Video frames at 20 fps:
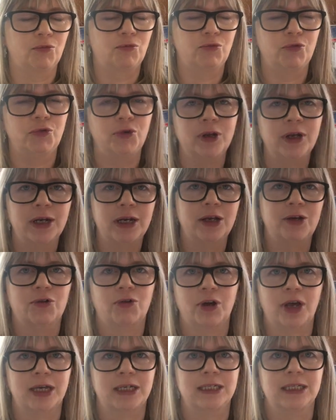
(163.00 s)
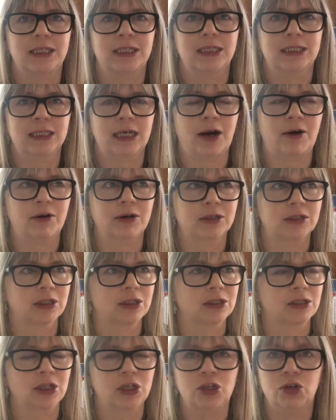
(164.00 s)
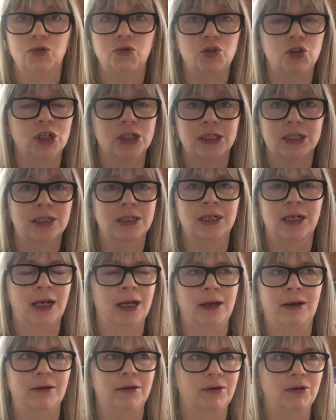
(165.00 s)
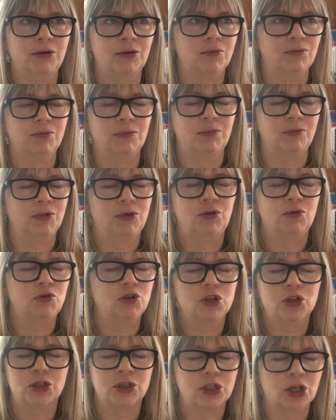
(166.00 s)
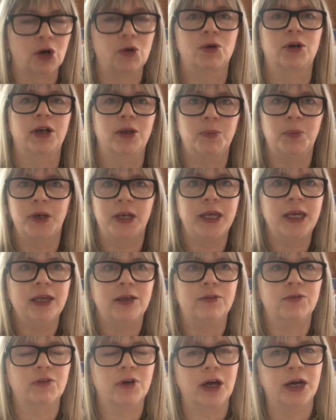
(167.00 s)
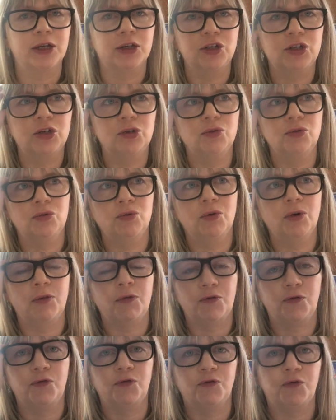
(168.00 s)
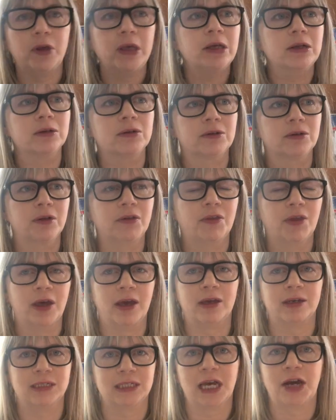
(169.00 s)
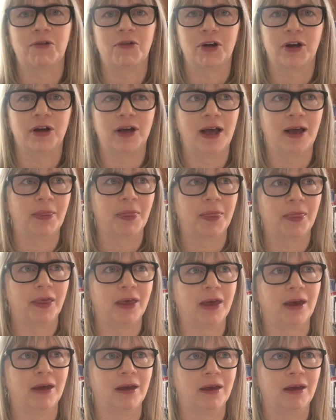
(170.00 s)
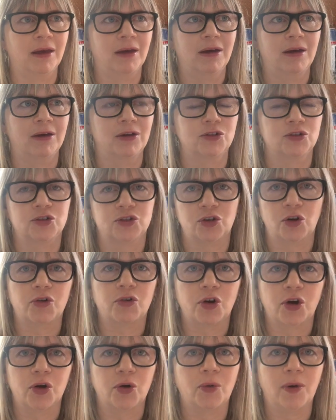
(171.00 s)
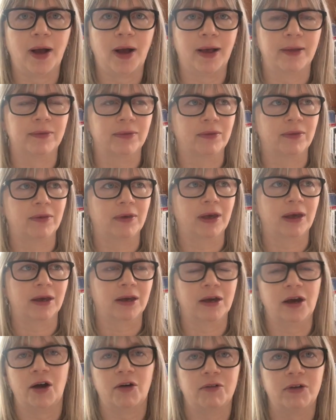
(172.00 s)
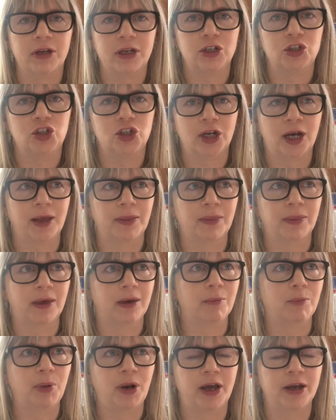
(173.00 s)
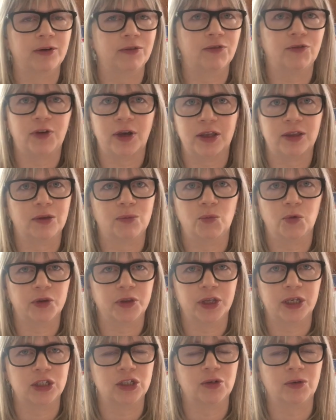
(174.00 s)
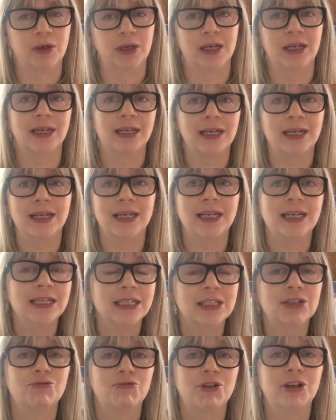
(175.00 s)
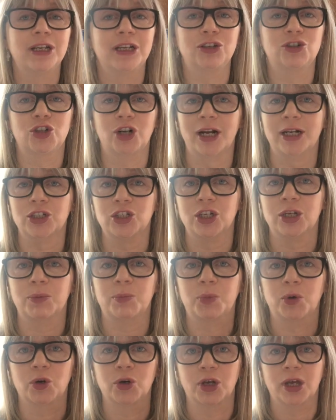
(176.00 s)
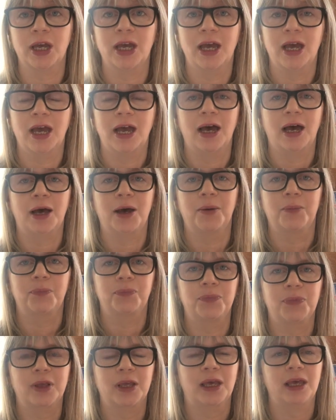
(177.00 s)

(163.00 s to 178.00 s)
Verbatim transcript: really created these characters that you just totally believe, and you feel their terror and their sorrow and their courage and their blind faith in what they're doing. And it is a really tragic book. The